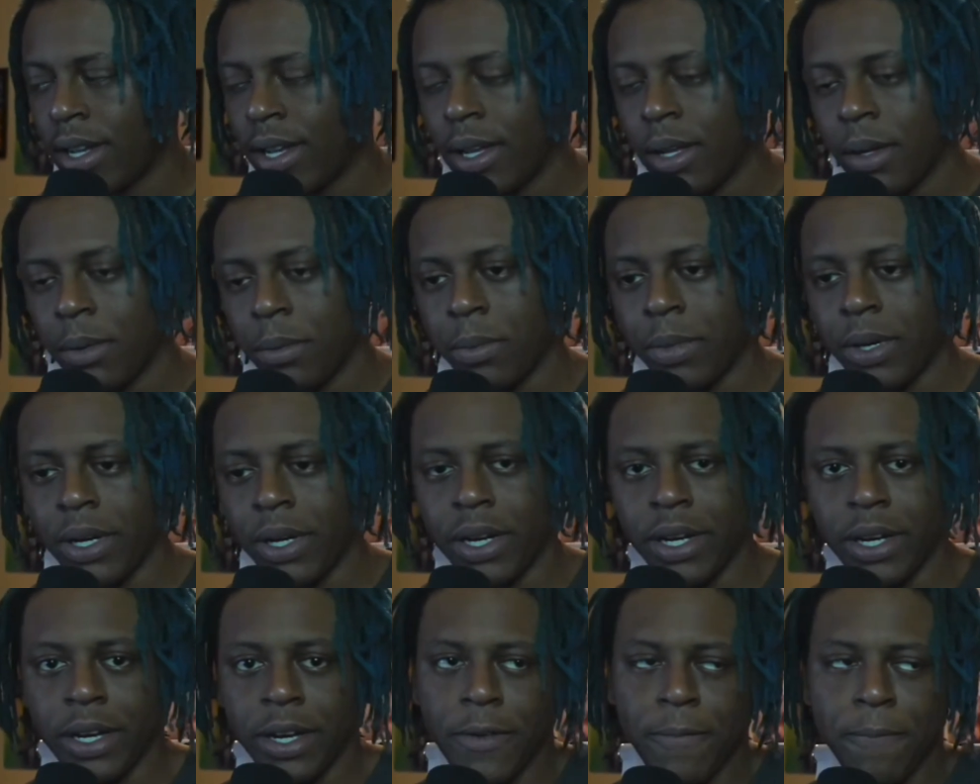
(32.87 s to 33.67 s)

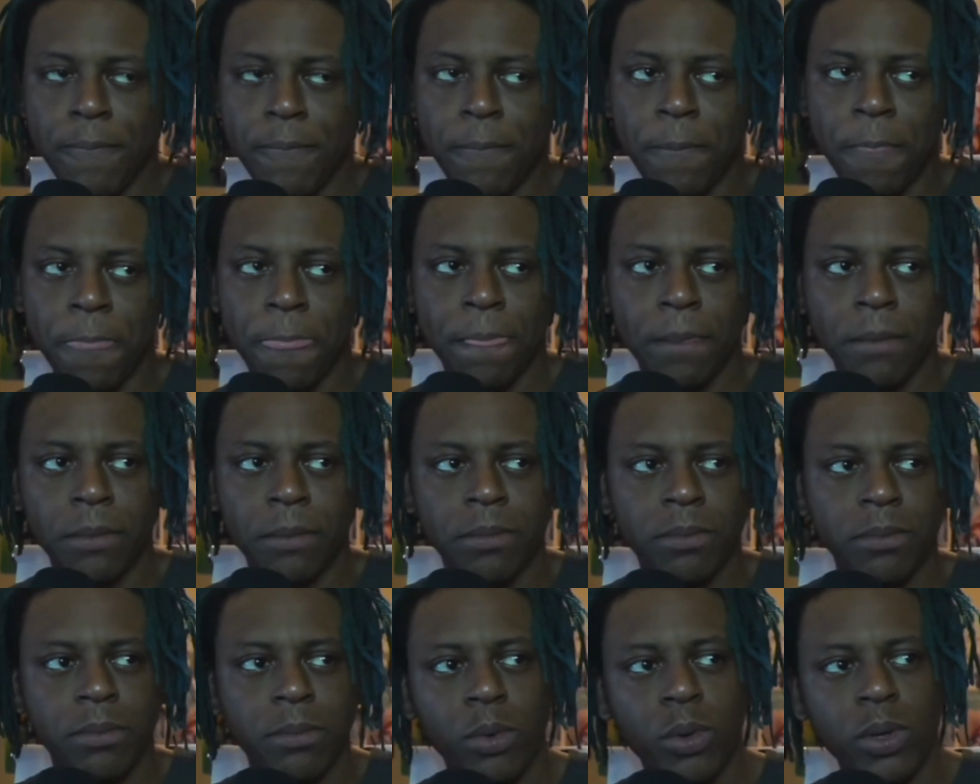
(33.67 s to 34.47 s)
But
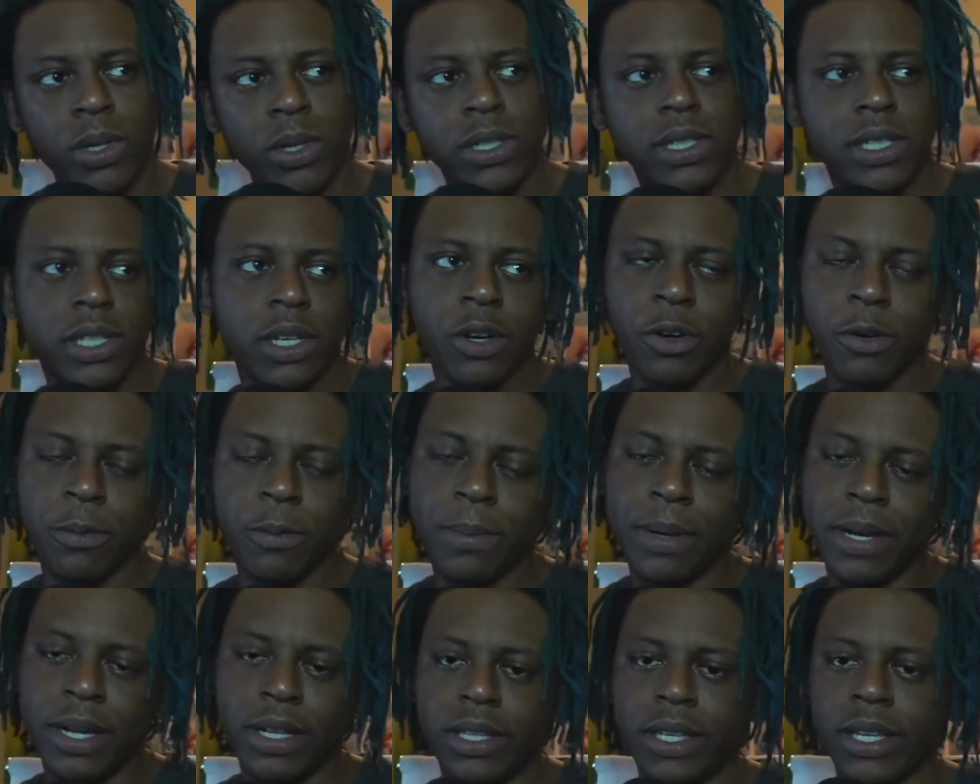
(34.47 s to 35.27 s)
more so
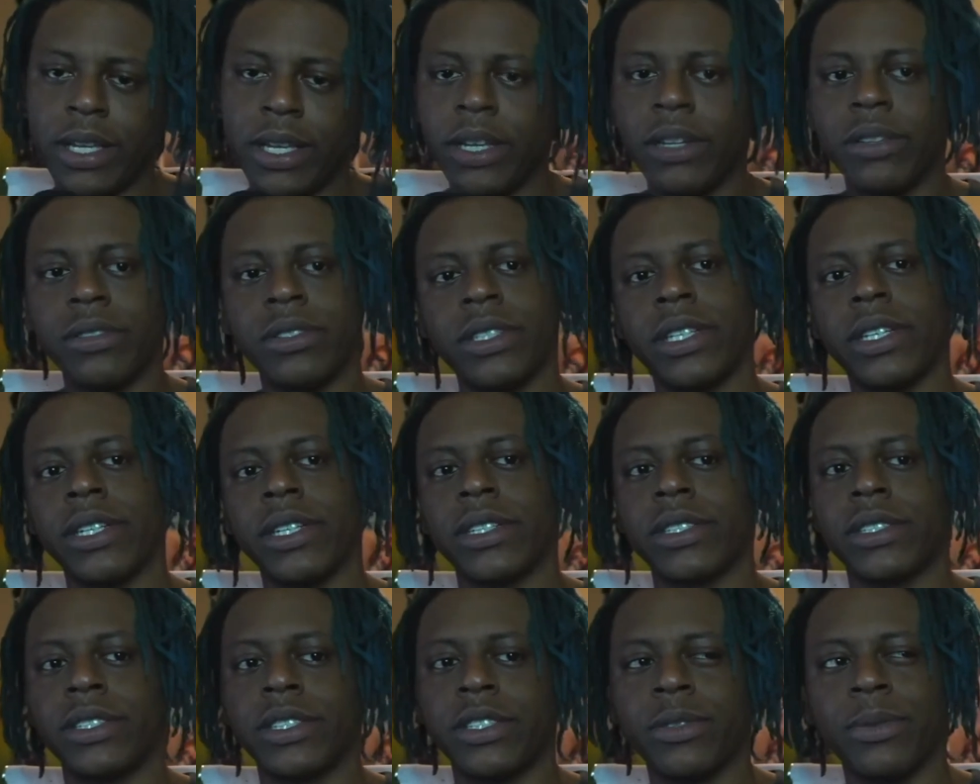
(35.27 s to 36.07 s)
about the Guilty Gear
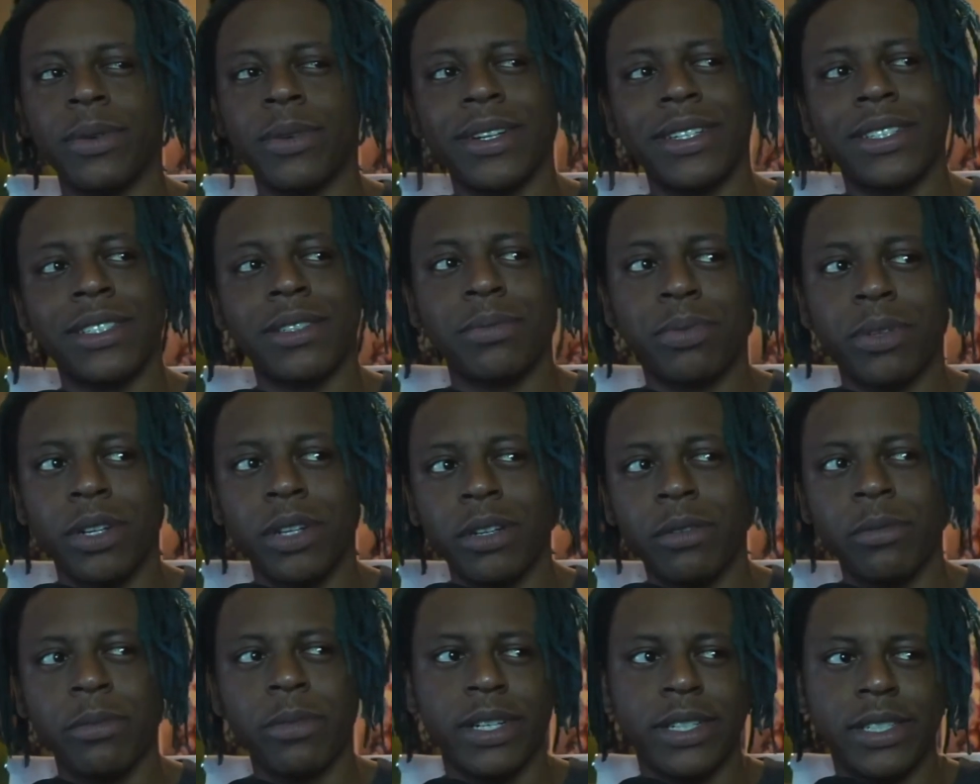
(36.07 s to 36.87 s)
situation. Pretty
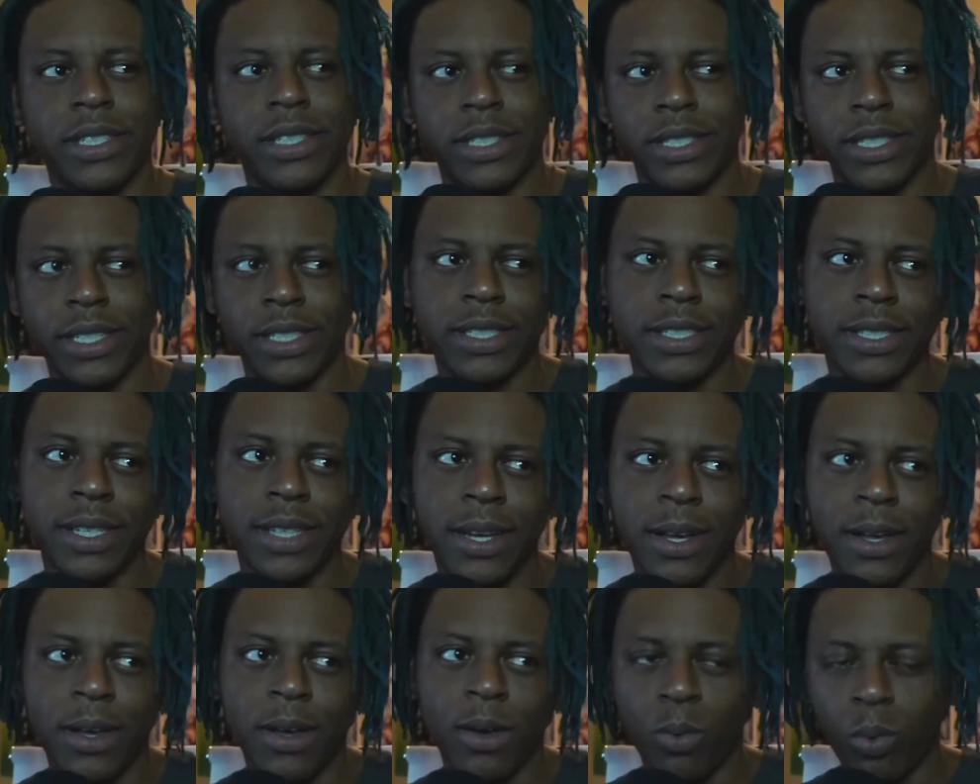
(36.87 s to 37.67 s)
much just
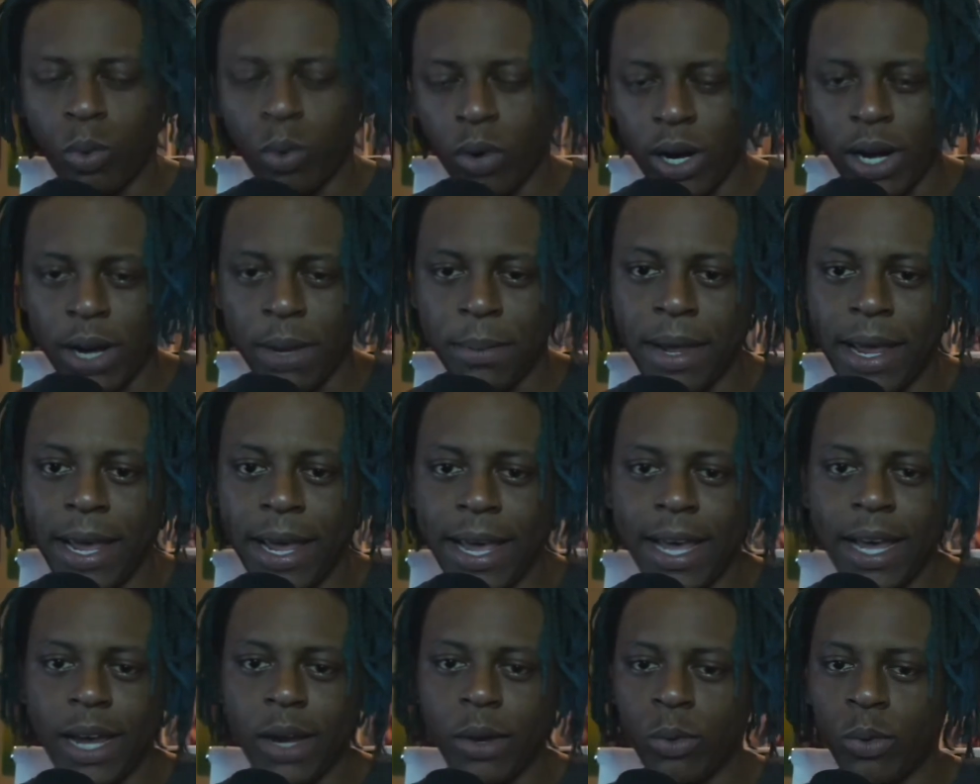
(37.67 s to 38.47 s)
where I'm
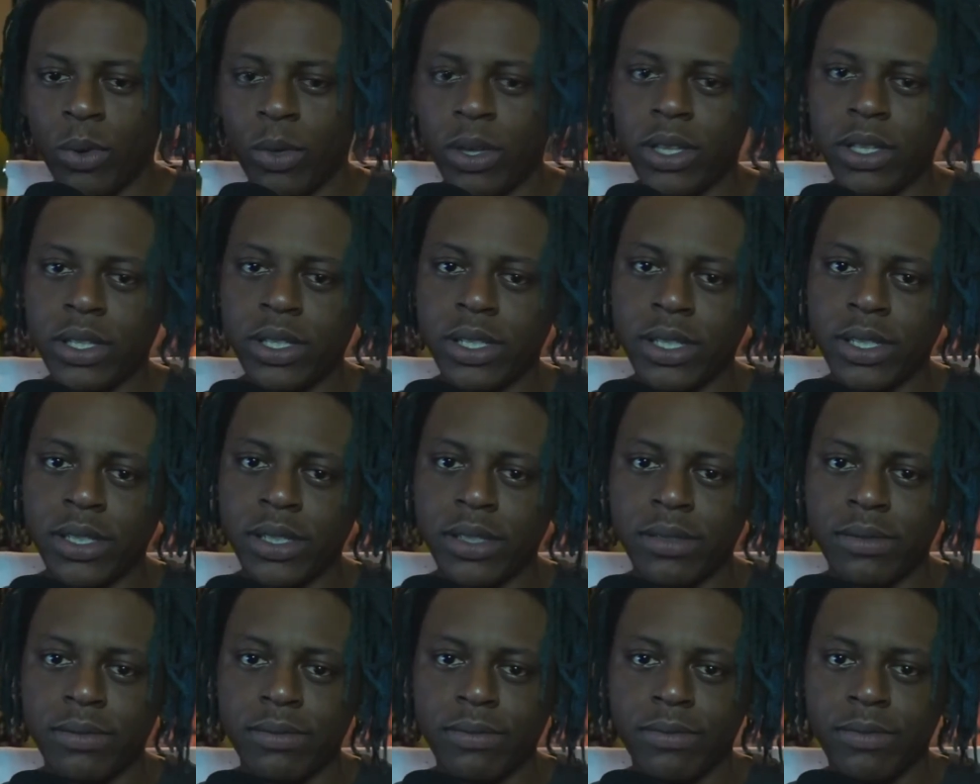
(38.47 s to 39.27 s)
at with
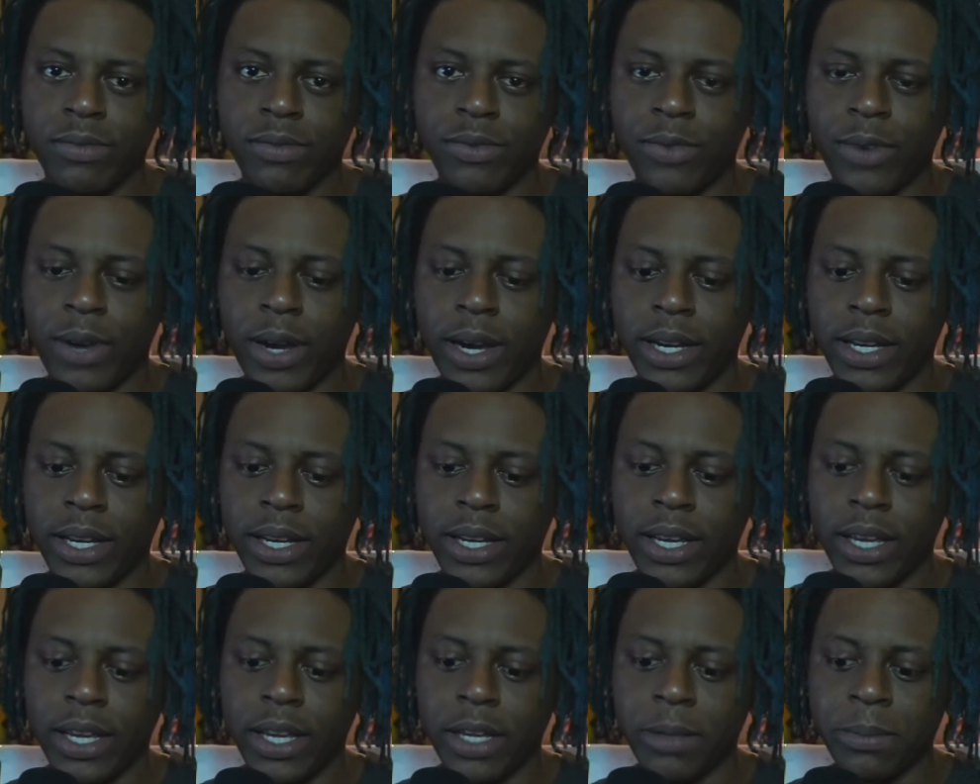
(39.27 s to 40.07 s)
just fighting
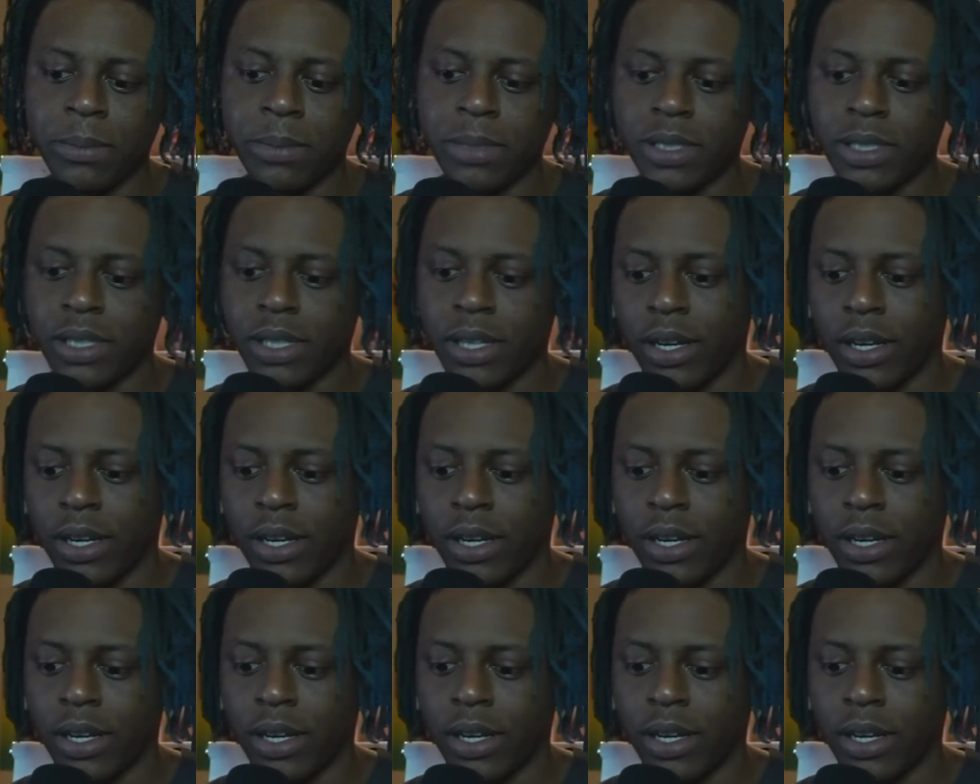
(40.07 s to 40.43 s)
games.